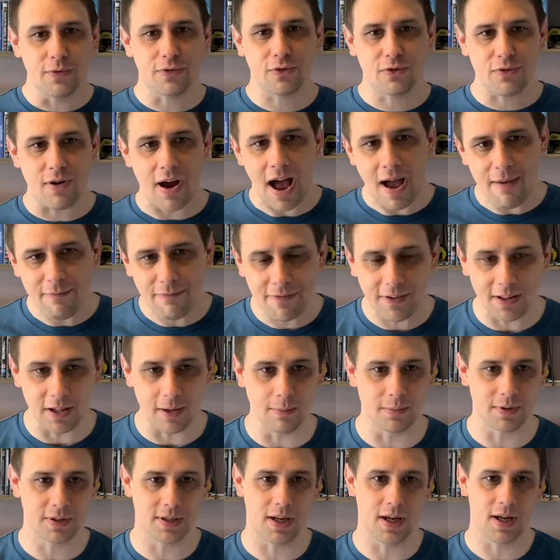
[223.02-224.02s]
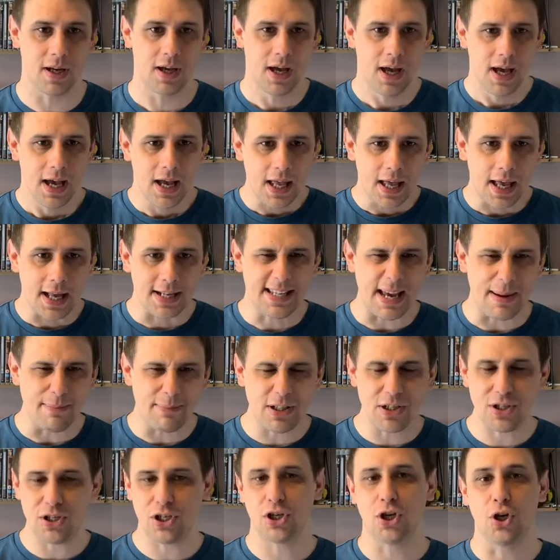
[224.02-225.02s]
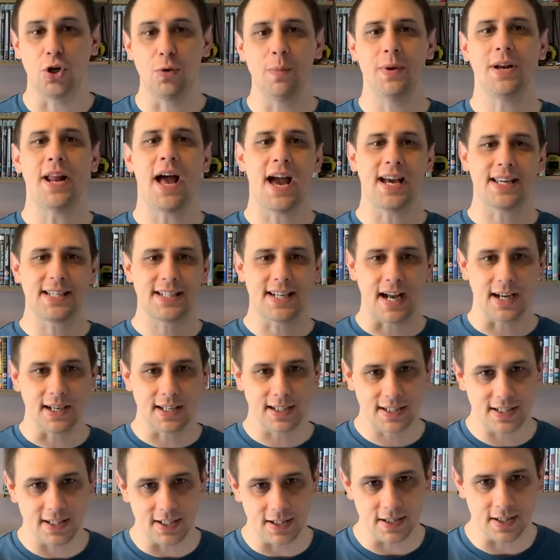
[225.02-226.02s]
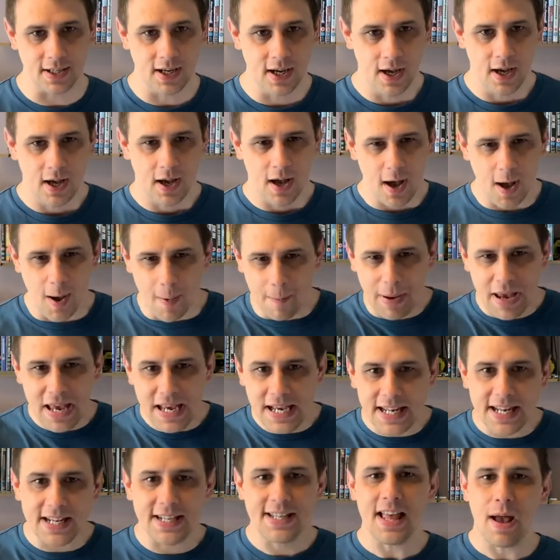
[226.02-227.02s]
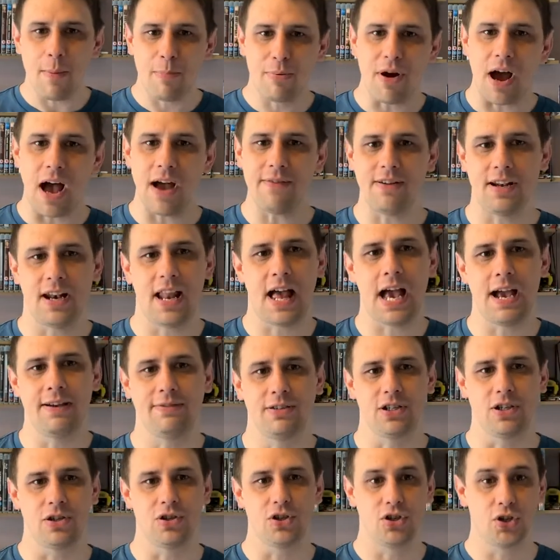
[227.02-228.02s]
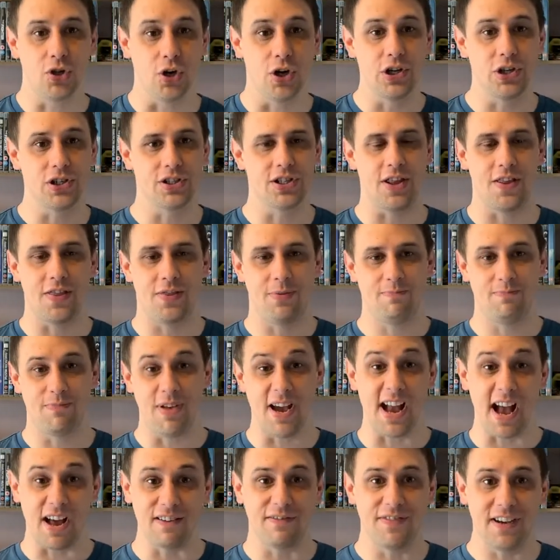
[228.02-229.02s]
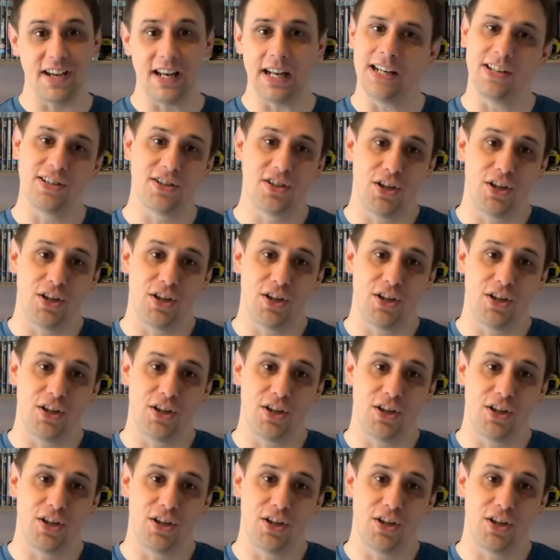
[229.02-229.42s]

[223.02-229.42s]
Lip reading: of crime films that attempted to humanise gangsters, peeking into their private lives and showing us that they had feelings